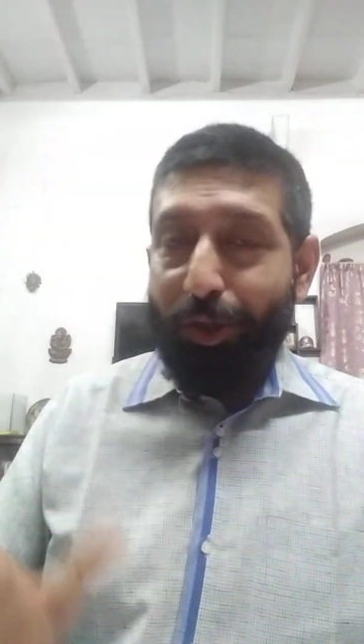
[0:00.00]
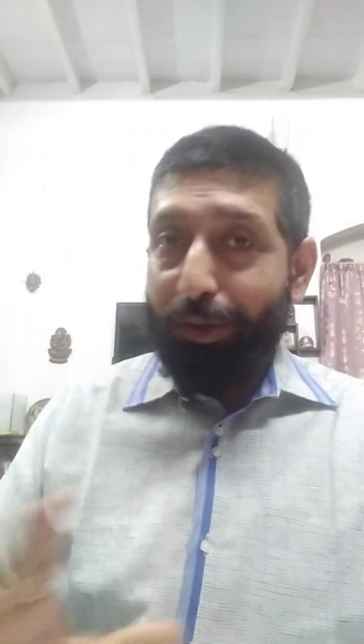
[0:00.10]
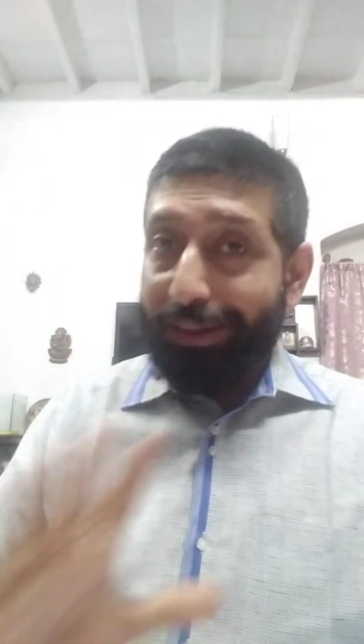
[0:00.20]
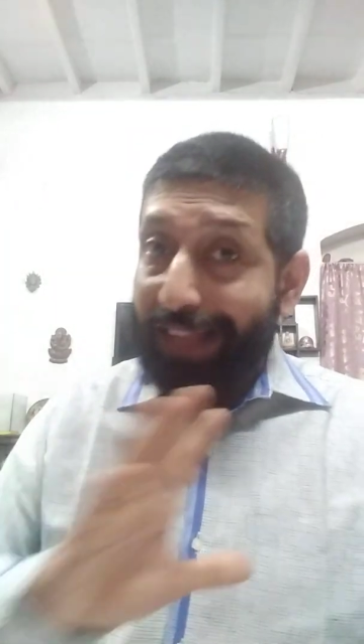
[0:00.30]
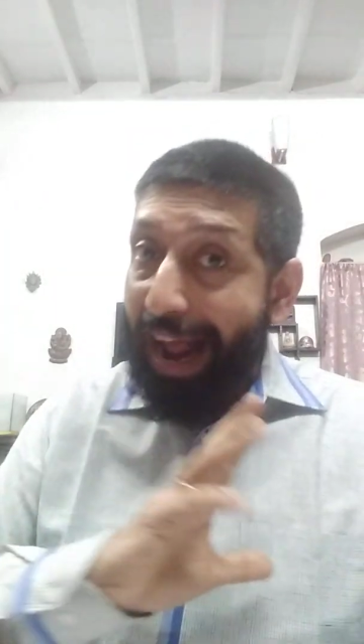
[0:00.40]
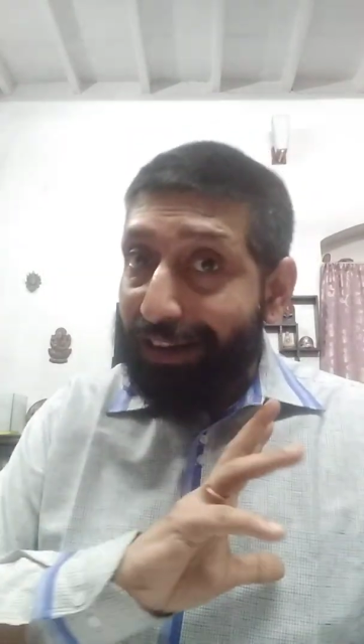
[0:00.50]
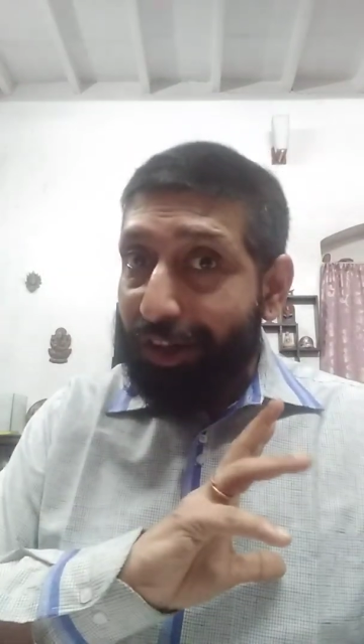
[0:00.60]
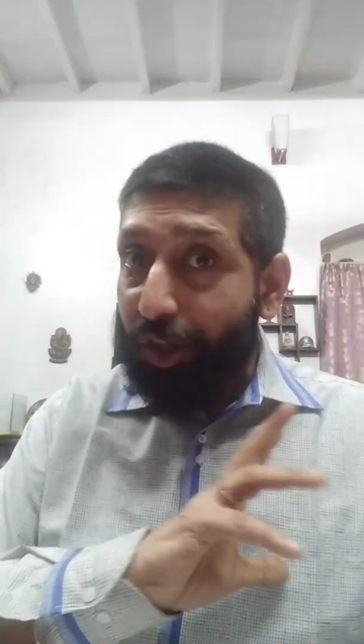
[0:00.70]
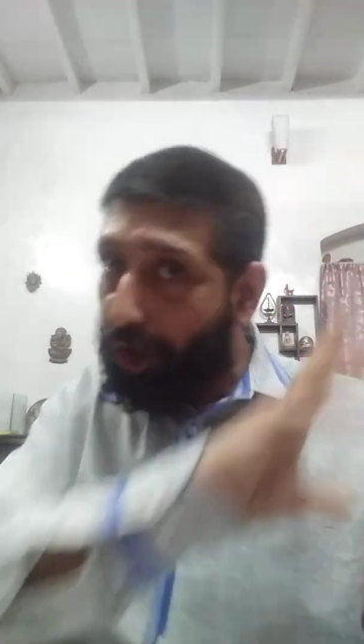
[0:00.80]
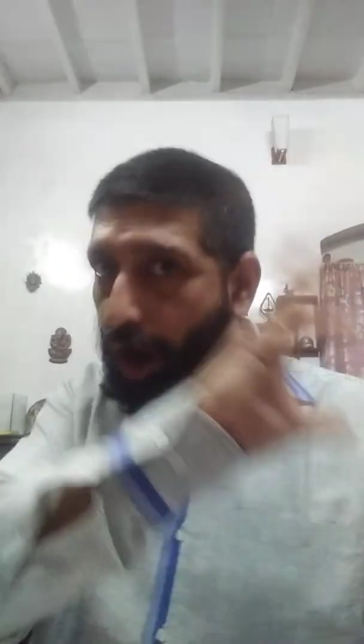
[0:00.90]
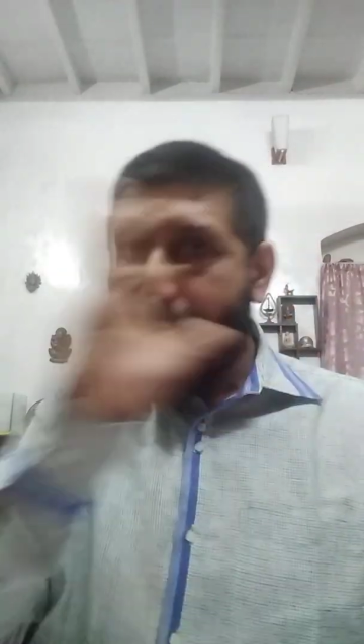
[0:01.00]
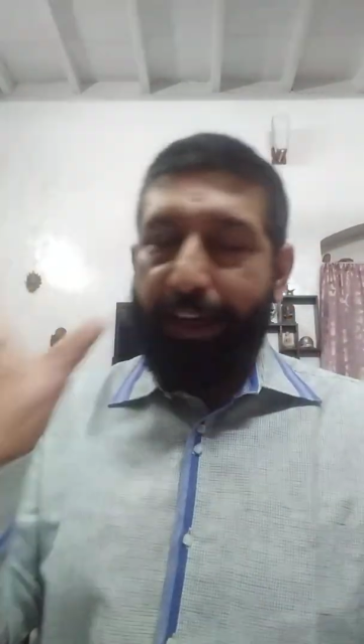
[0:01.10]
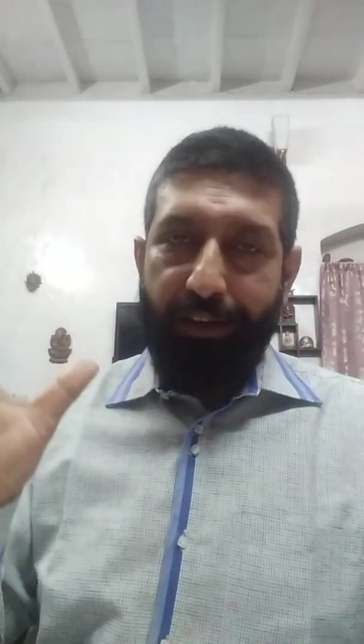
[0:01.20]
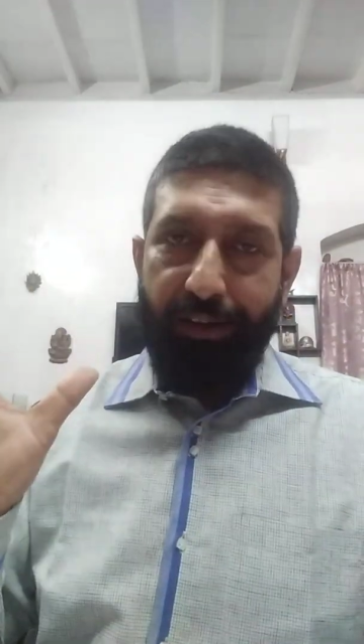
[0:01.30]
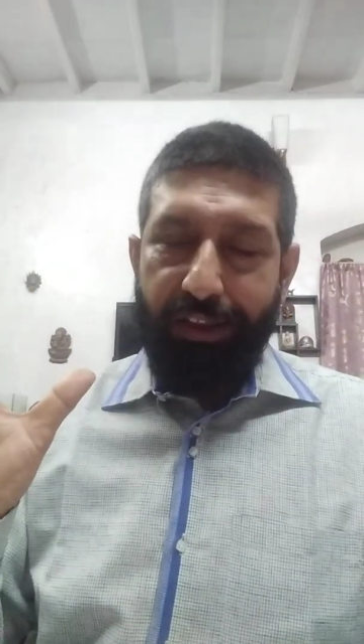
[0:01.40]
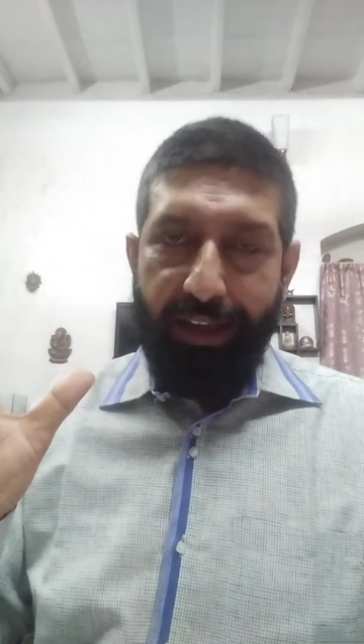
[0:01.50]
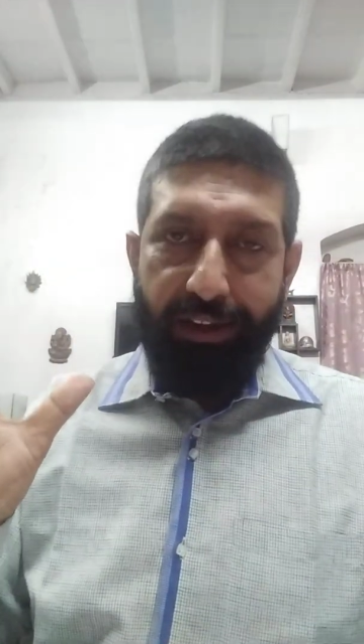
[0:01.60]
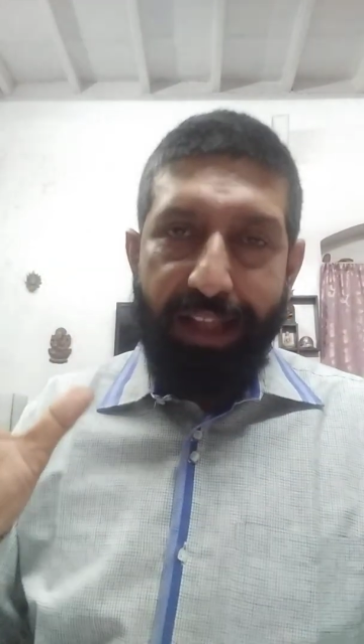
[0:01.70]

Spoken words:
So that shocking thing,